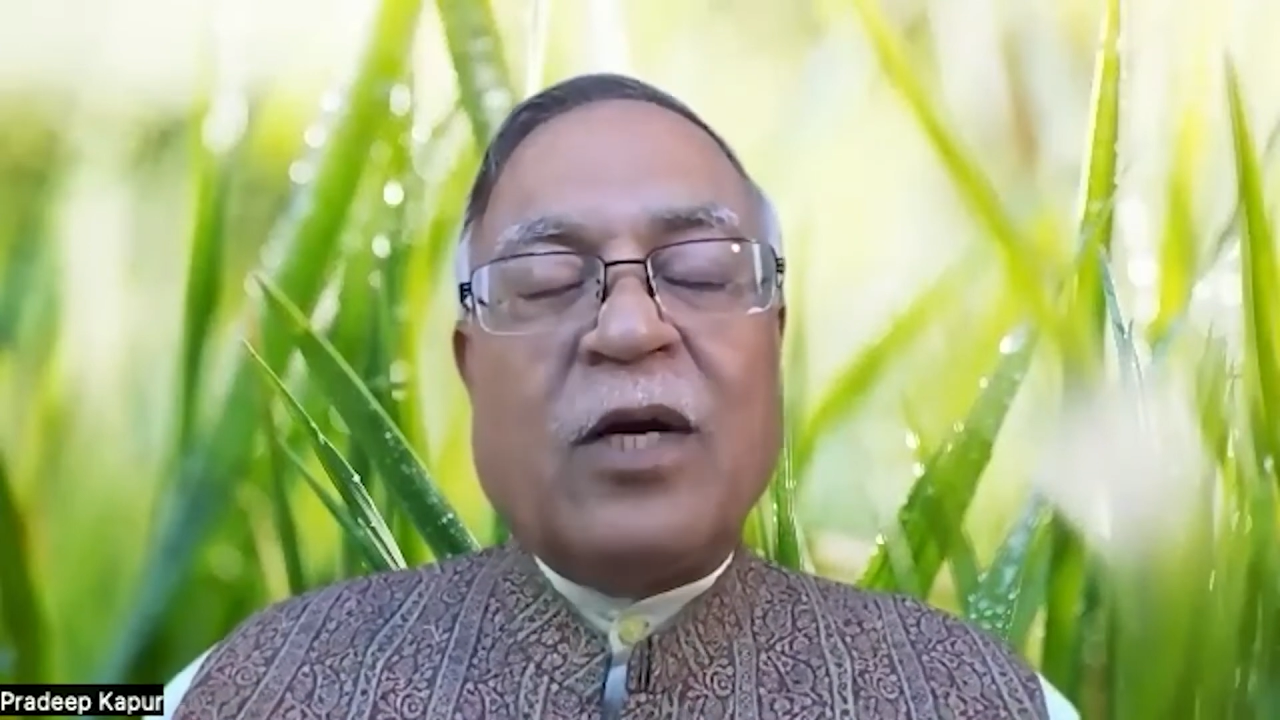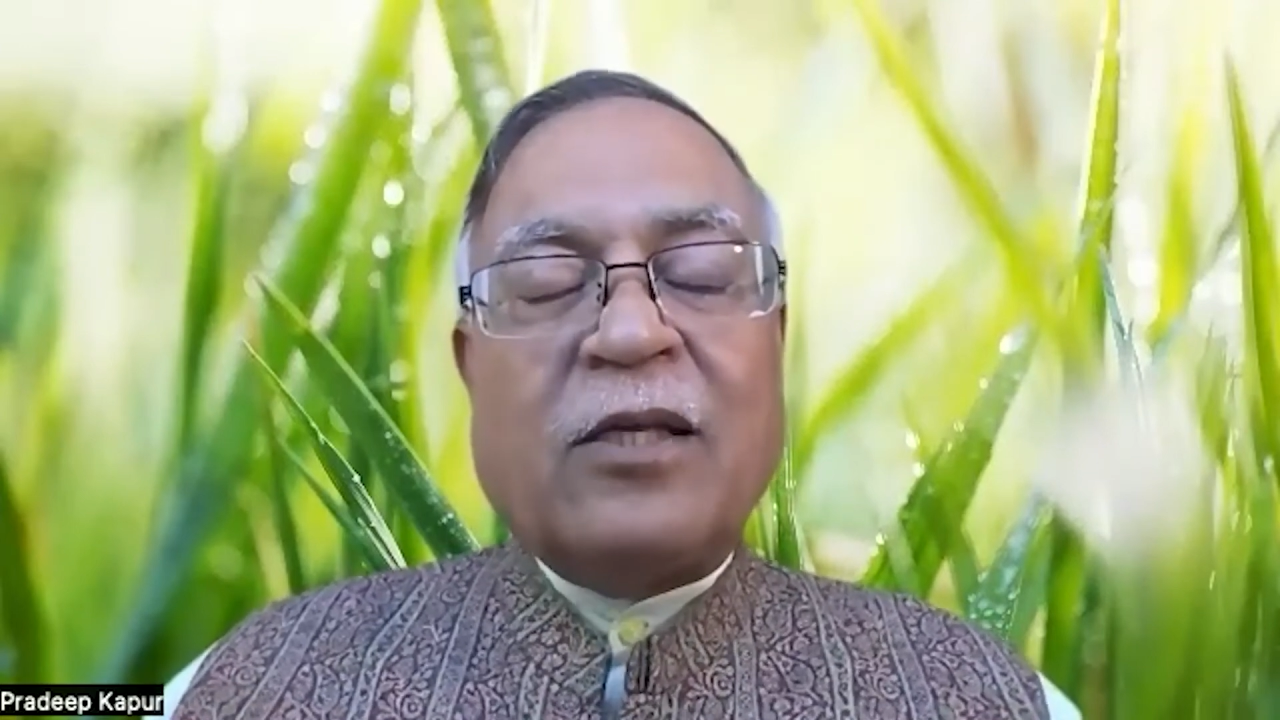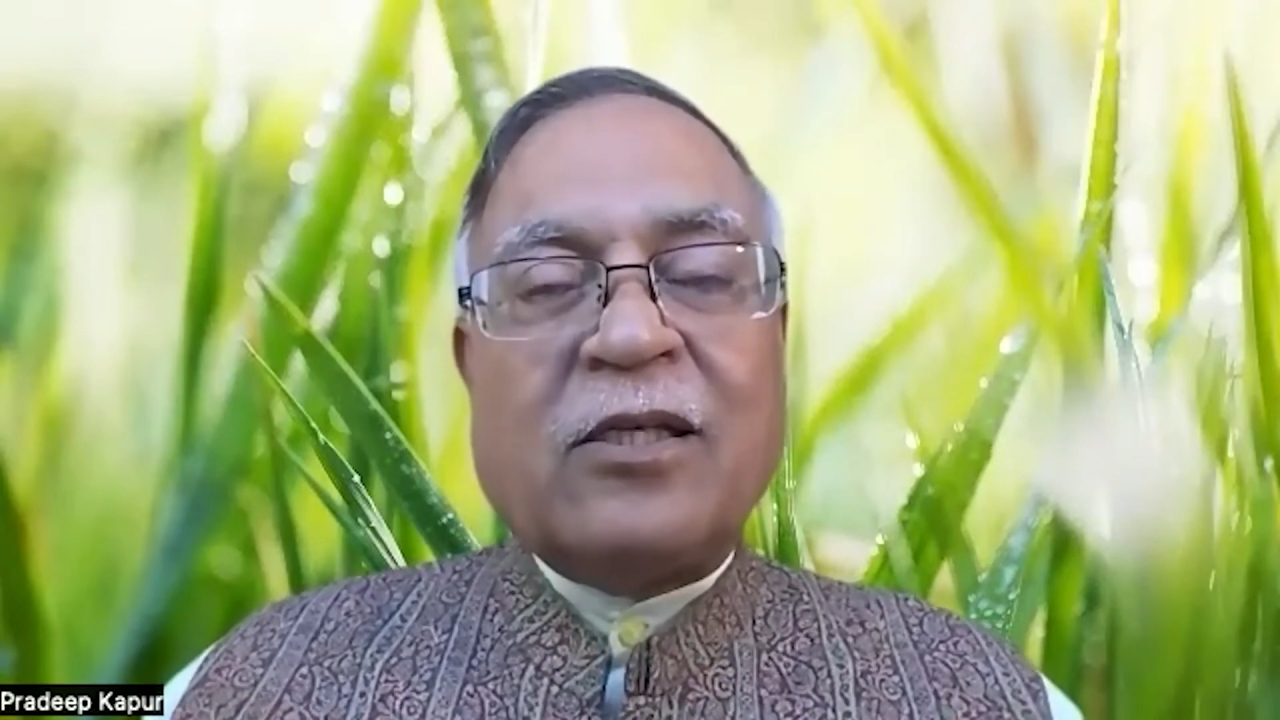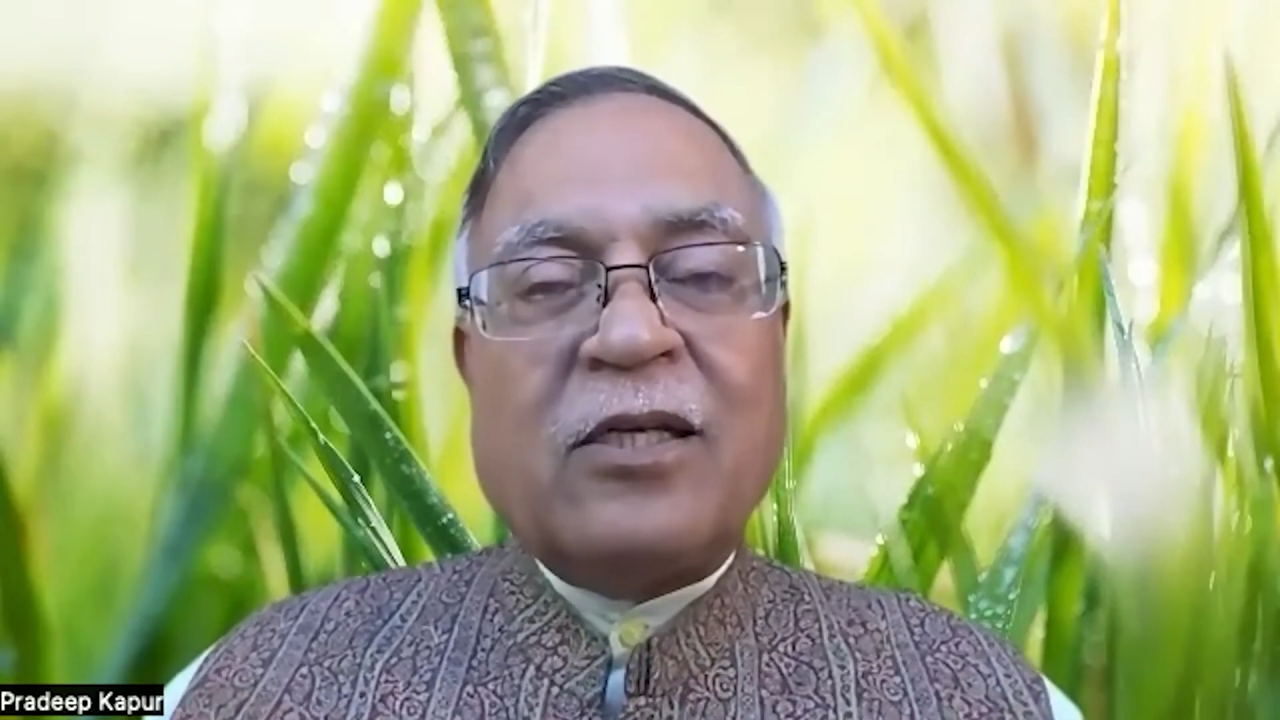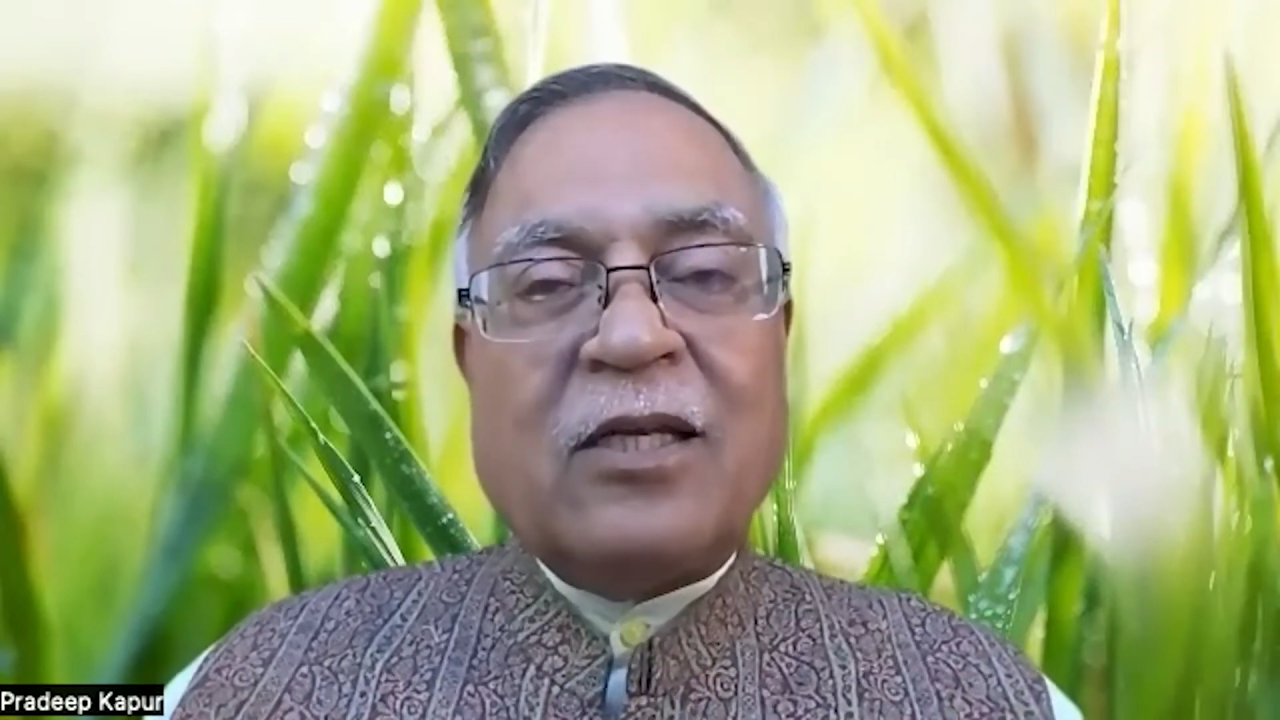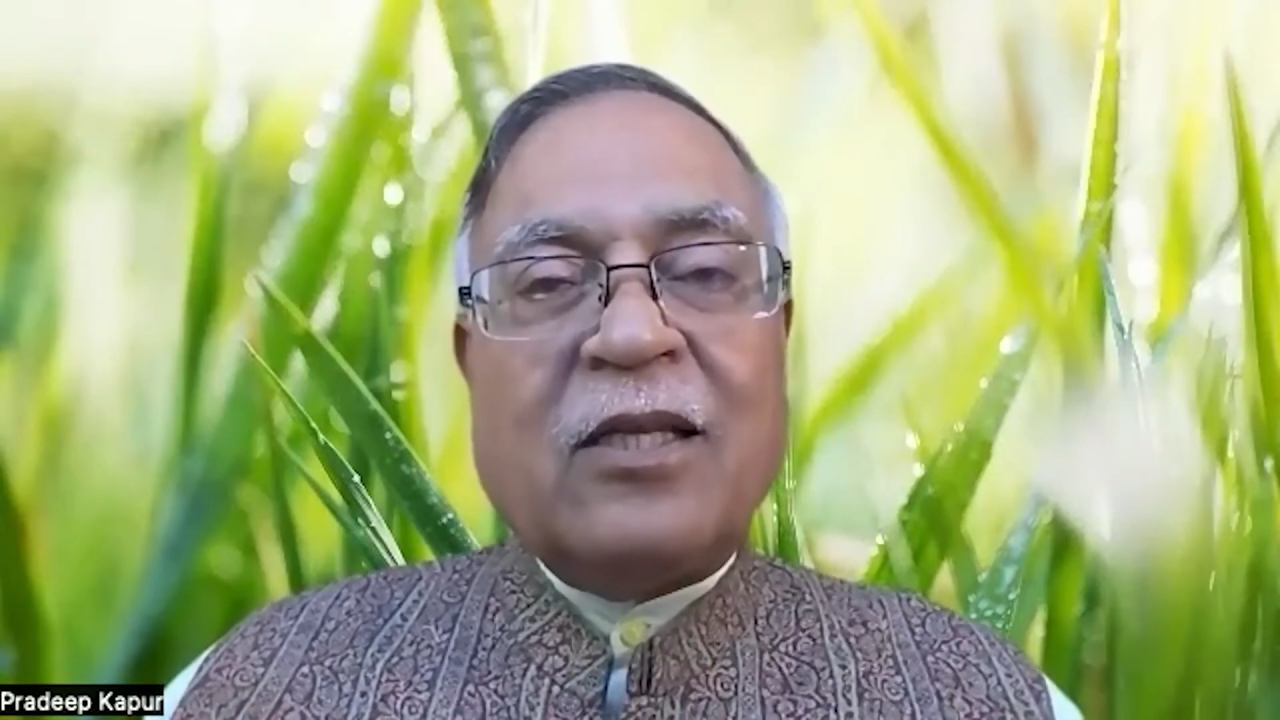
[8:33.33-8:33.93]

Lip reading: consider